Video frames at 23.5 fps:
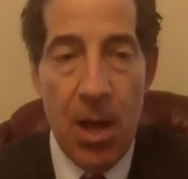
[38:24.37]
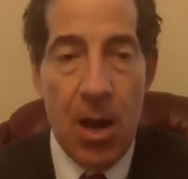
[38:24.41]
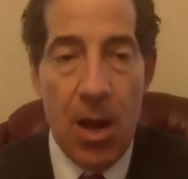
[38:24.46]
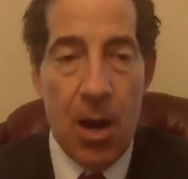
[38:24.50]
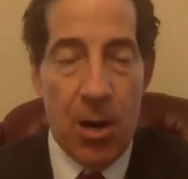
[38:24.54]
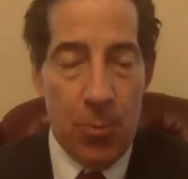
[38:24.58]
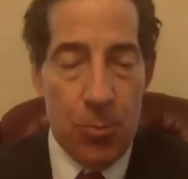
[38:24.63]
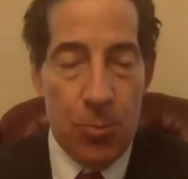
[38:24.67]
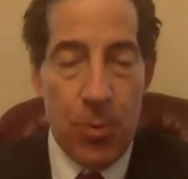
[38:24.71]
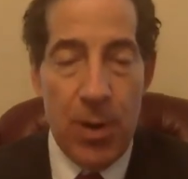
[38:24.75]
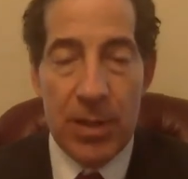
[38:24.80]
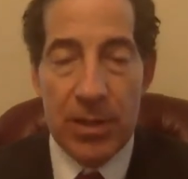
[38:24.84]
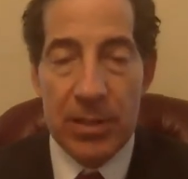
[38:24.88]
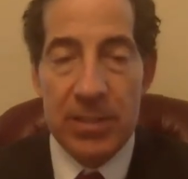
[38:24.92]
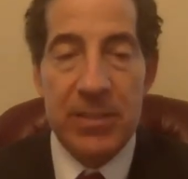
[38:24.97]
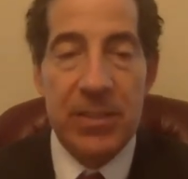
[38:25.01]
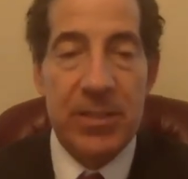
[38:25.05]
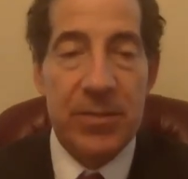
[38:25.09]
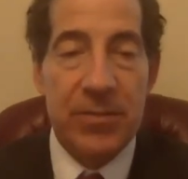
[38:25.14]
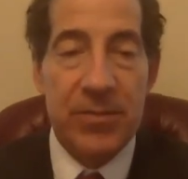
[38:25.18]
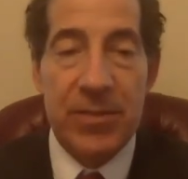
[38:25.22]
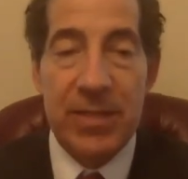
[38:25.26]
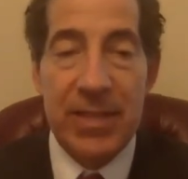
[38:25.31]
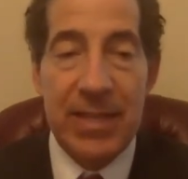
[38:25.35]
are
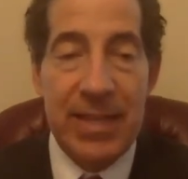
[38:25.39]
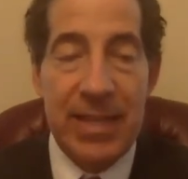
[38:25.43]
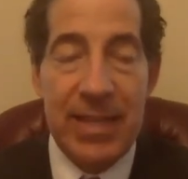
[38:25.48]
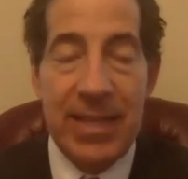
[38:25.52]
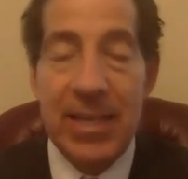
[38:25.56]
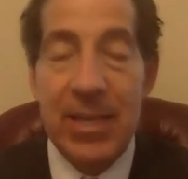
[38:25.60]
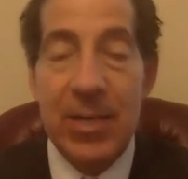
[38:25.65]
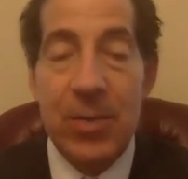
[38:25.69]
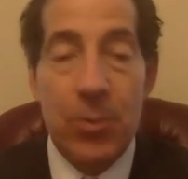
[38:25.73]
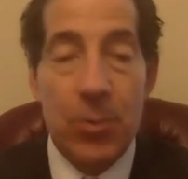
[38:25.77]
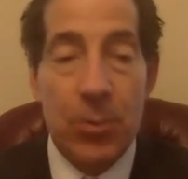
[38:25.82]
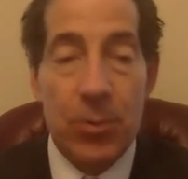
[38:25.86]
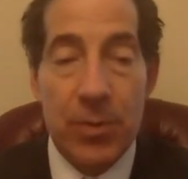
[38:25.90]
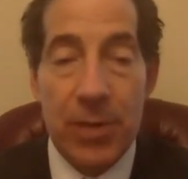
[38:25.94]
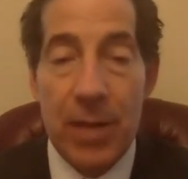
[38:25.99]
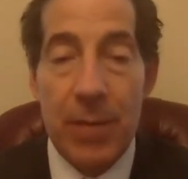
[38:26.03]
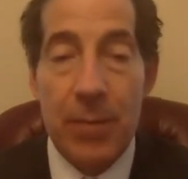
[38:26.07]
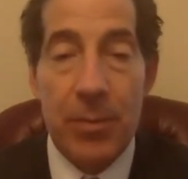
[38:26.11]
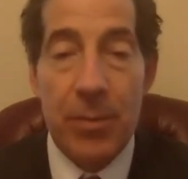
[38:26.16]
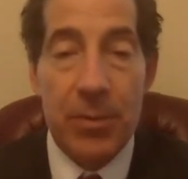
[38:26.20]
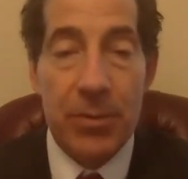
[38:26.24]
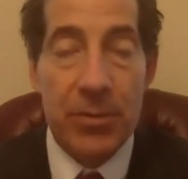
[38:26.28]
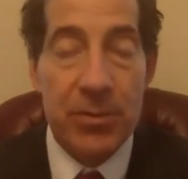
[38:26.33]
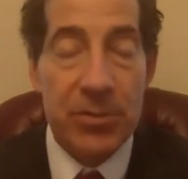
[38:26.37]
relatively equal
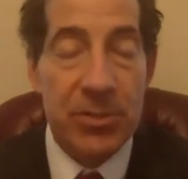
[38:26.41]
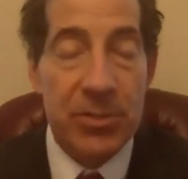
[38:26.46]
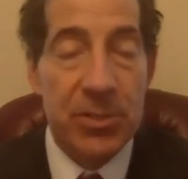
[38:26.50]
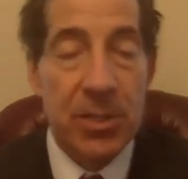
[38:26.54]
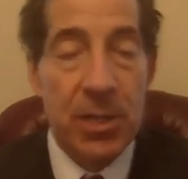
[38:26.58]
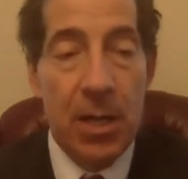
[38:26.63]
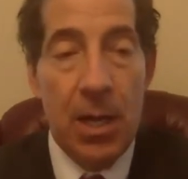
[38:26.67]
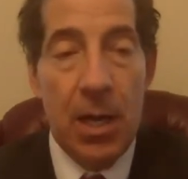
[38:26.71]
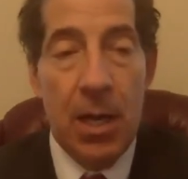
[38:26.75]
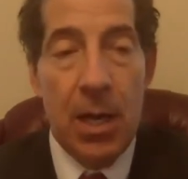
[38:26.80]
numbers